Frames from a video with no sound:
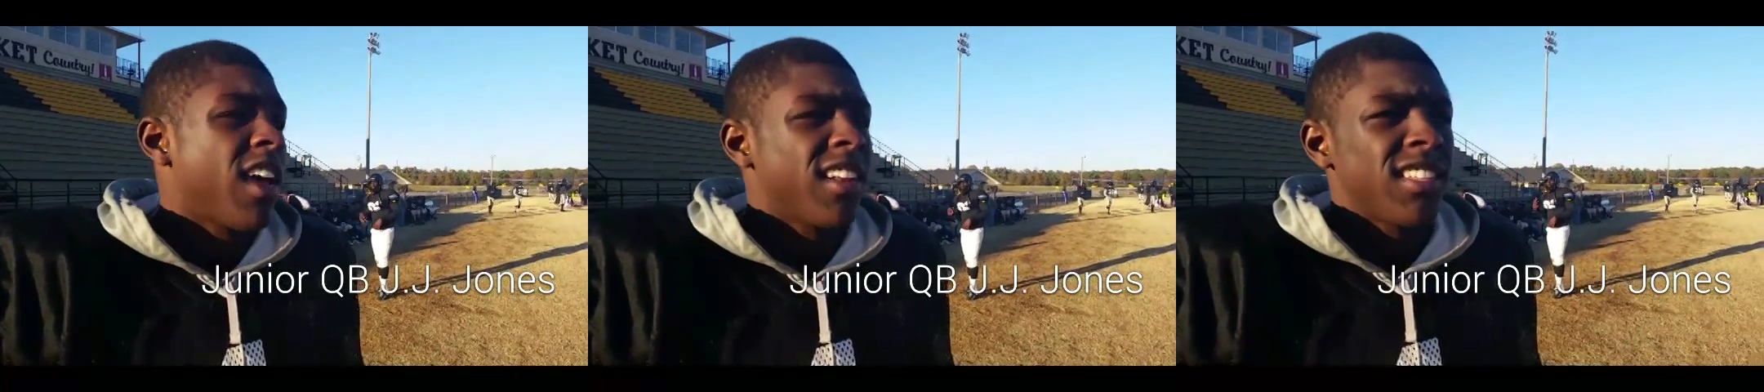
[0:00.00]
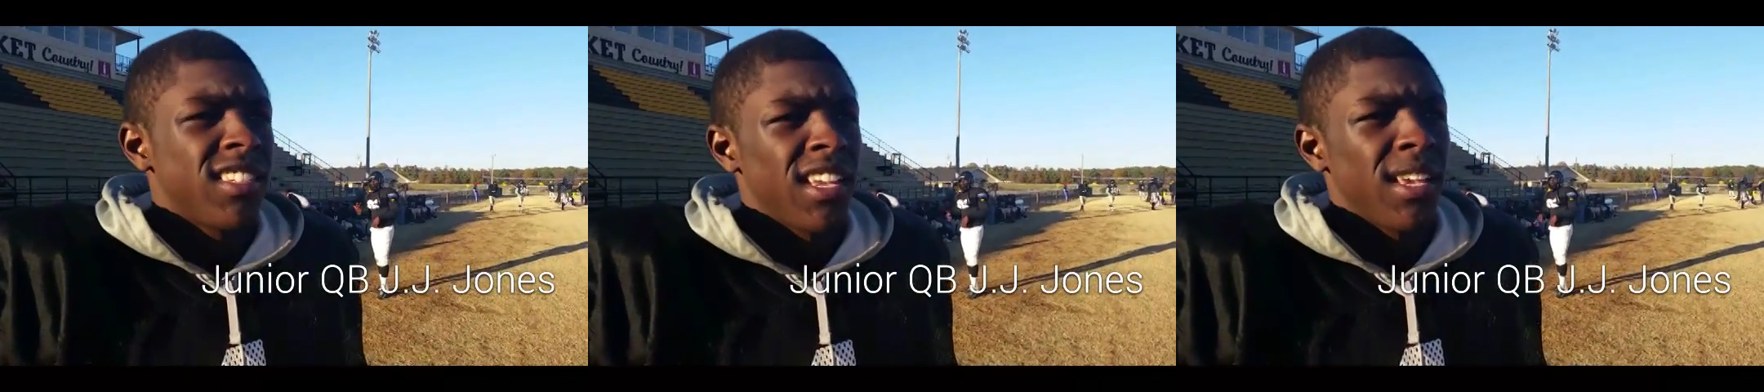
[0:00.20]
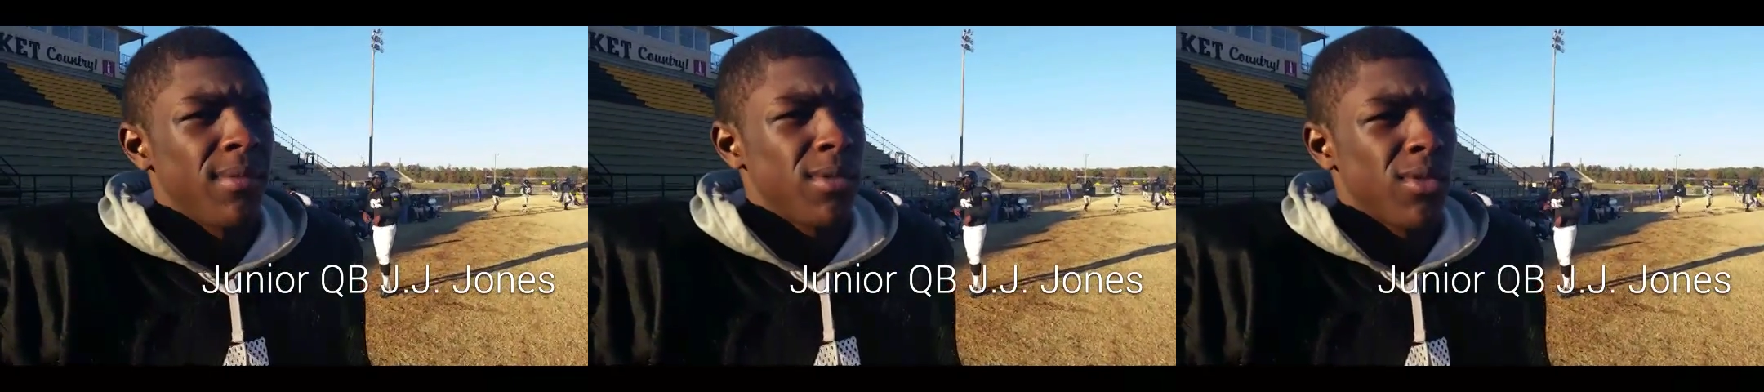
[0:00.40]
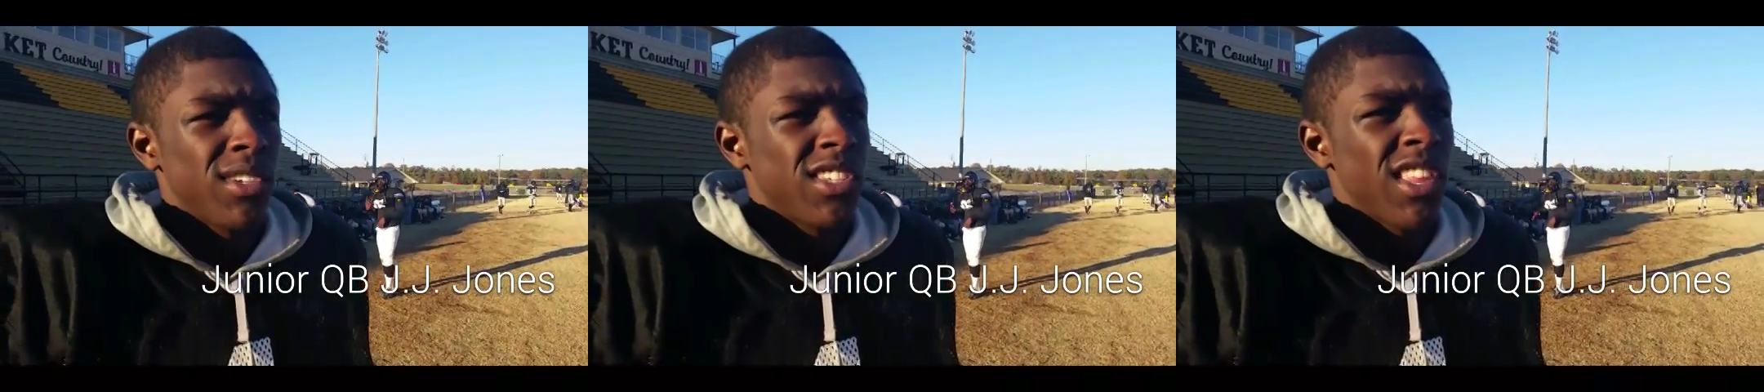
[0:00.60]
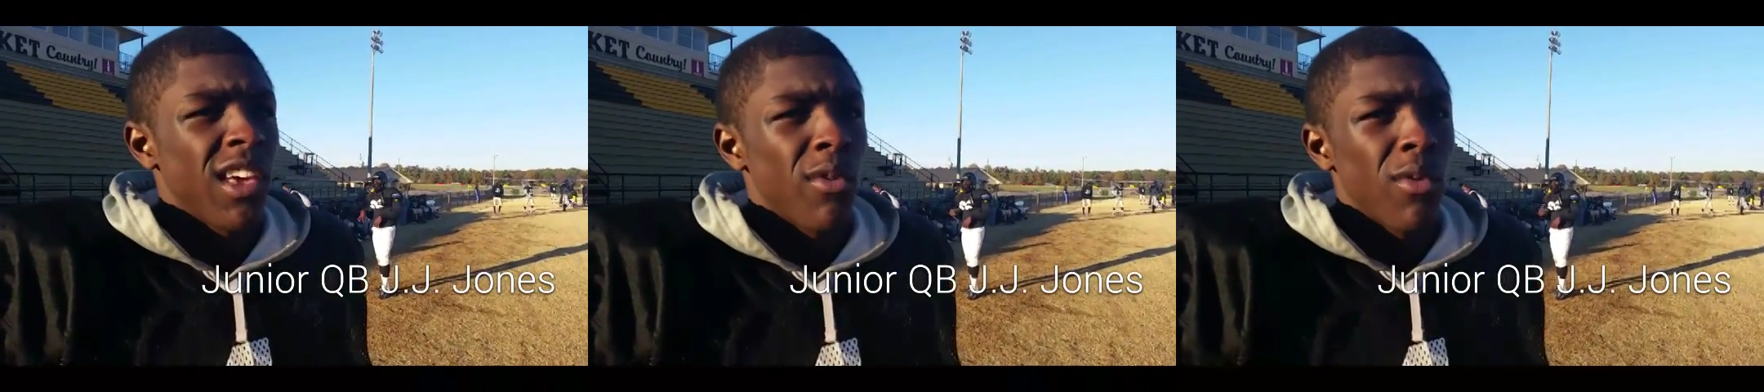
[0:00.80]
A lot of teams
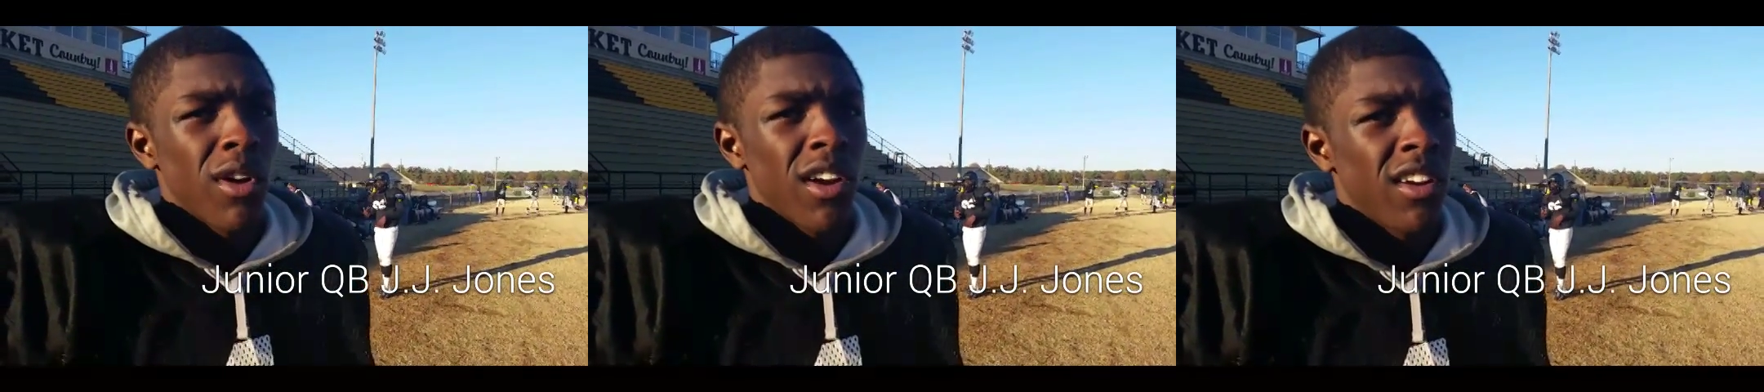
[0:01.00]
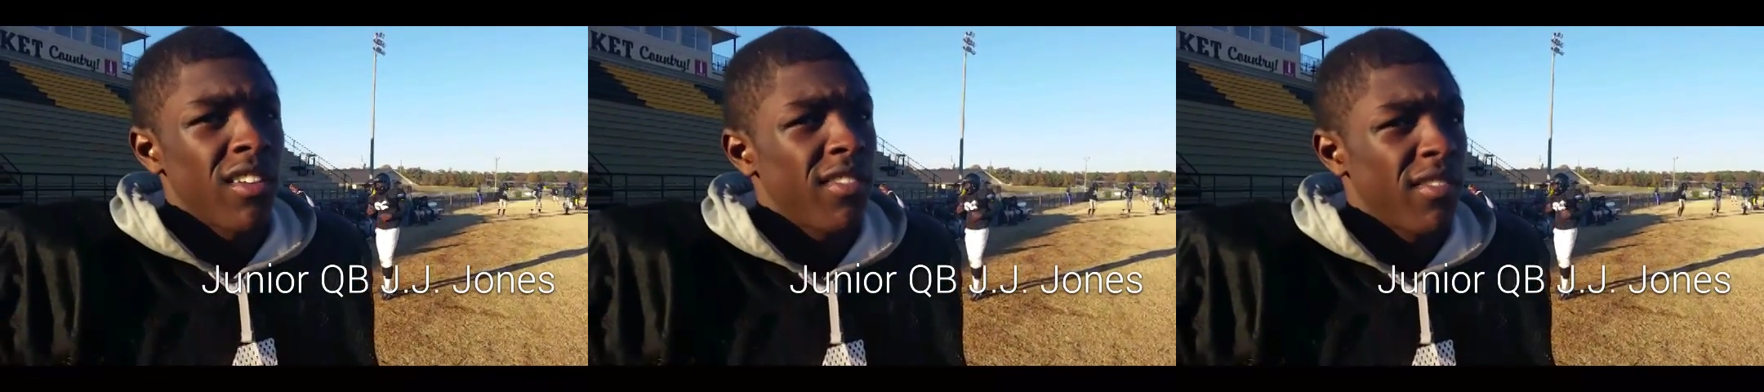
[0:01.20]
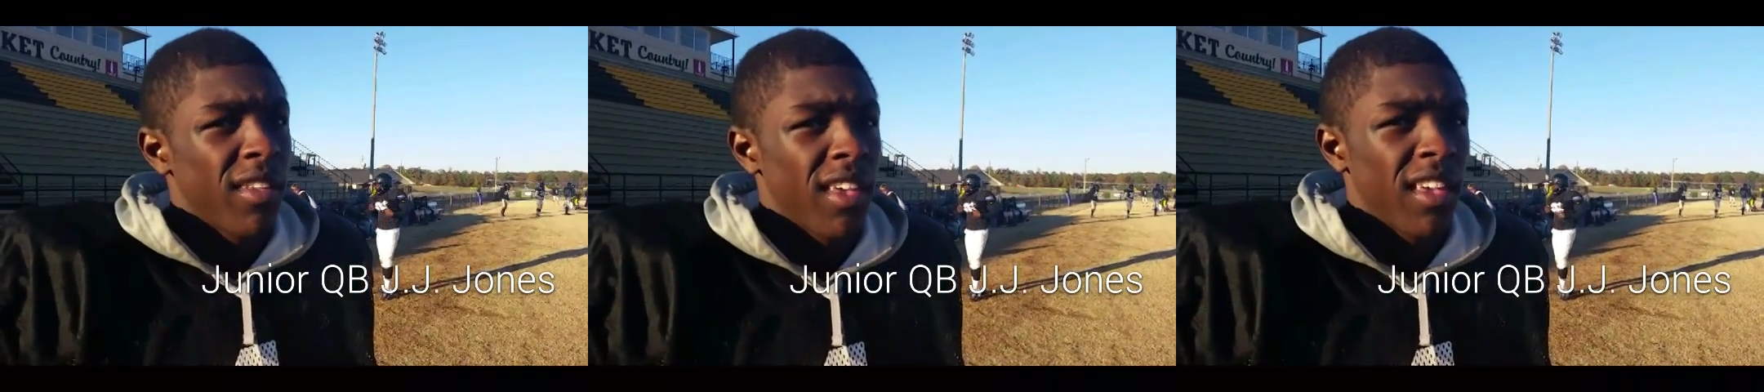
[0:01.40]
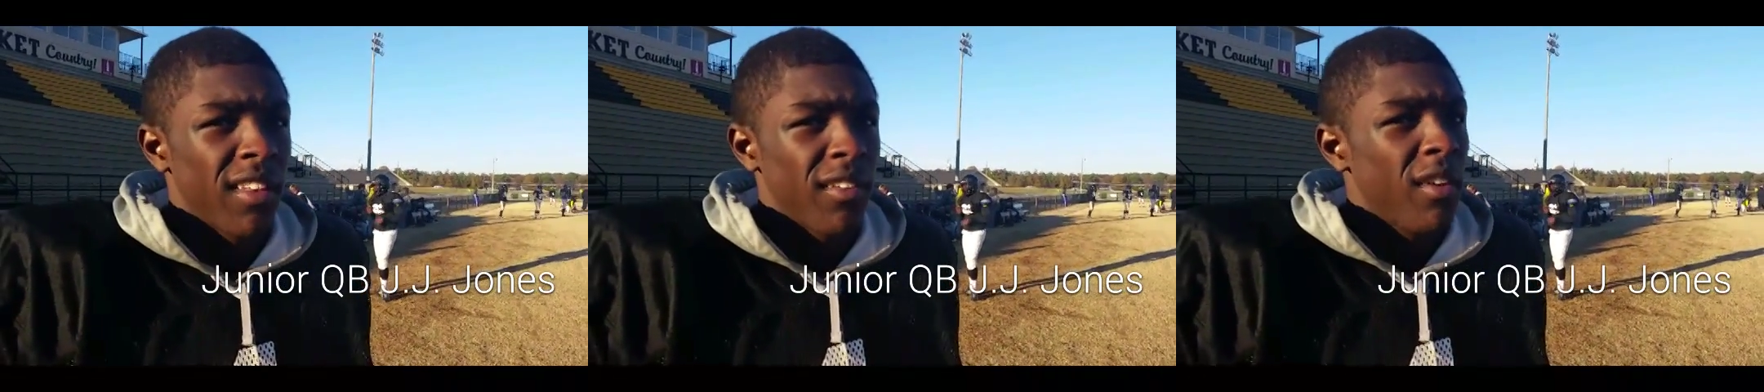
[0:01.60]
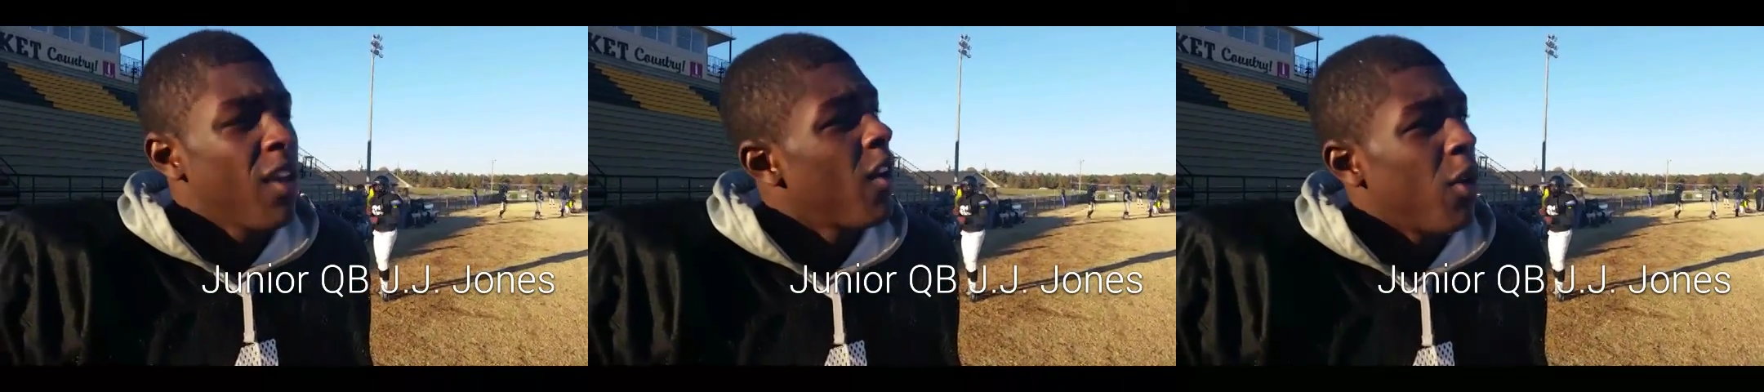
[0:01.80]
wish they were,
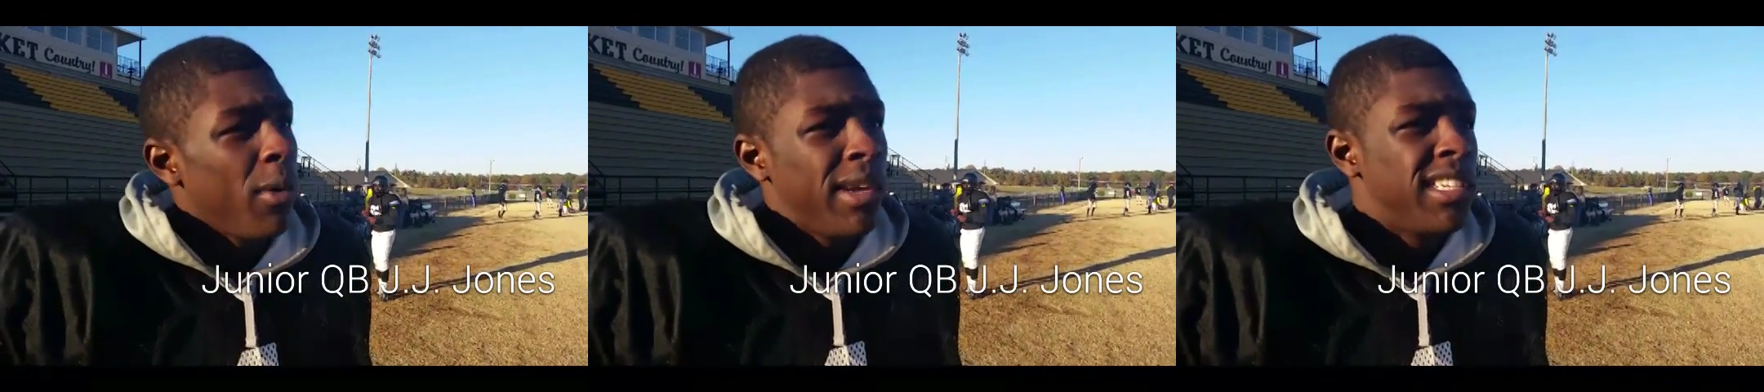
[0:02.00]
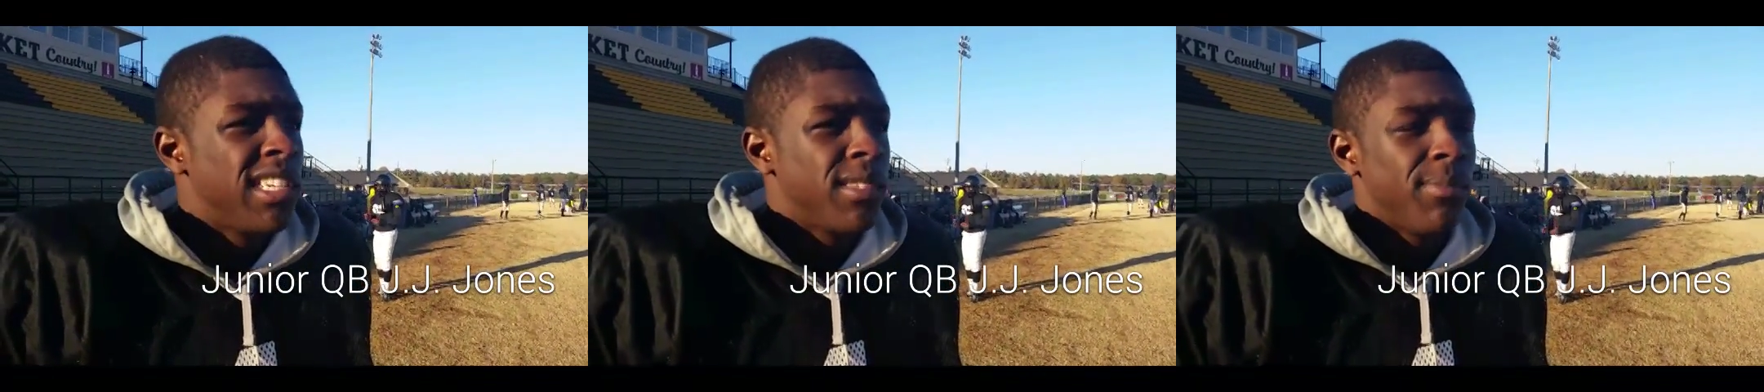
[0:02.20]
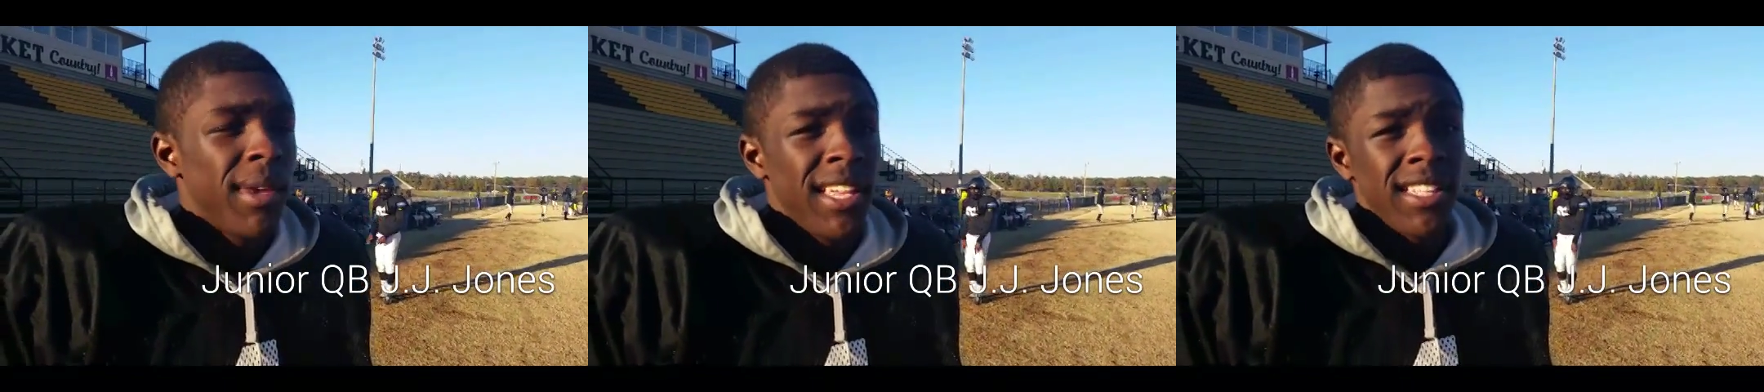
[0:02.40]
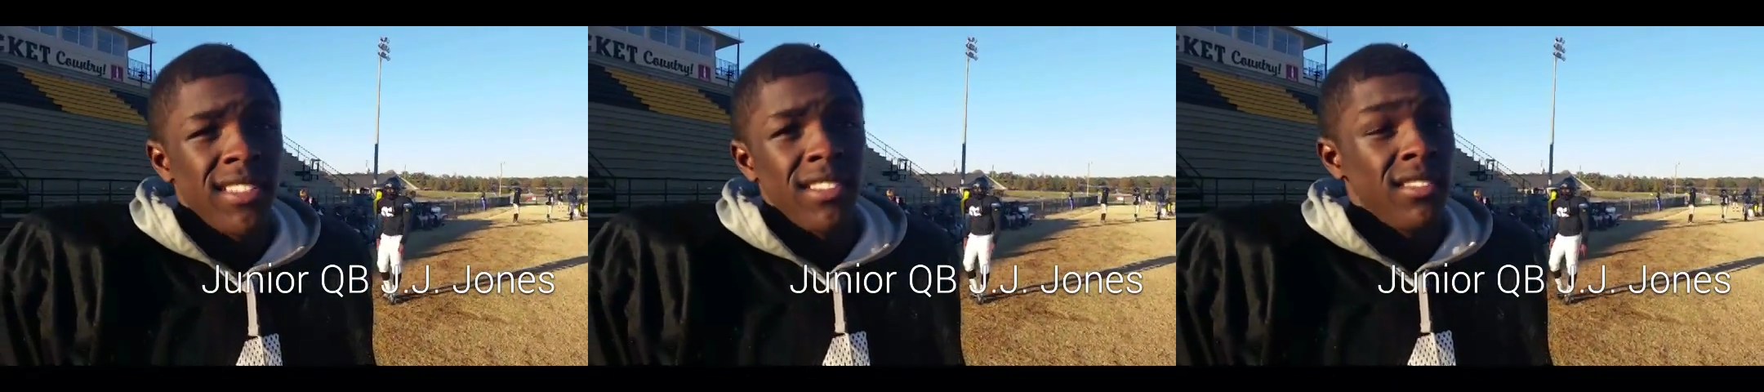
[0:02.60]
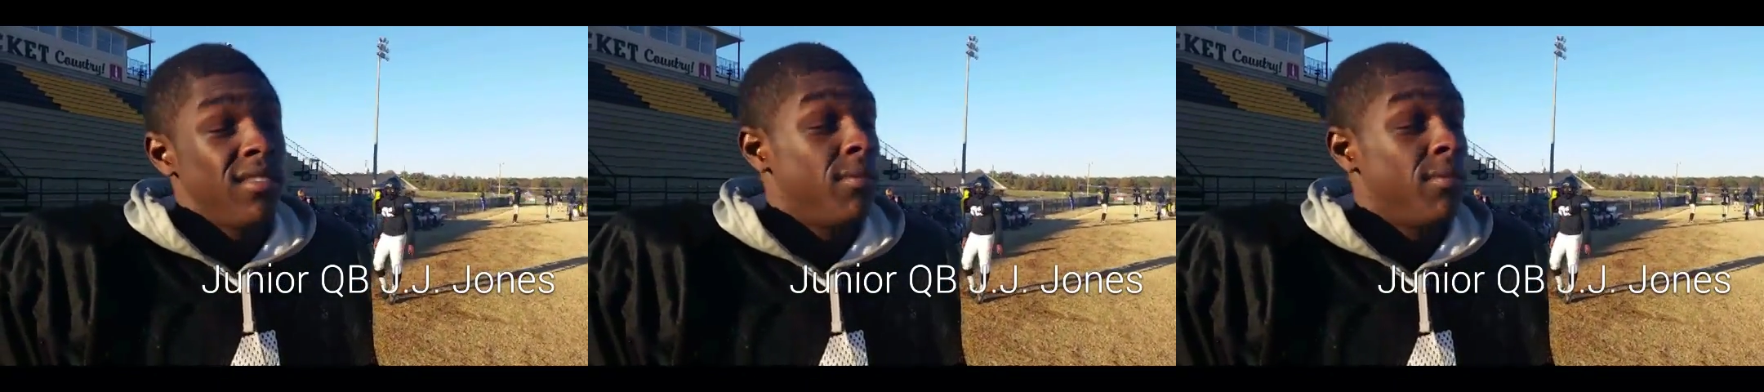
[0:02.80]
and we just beat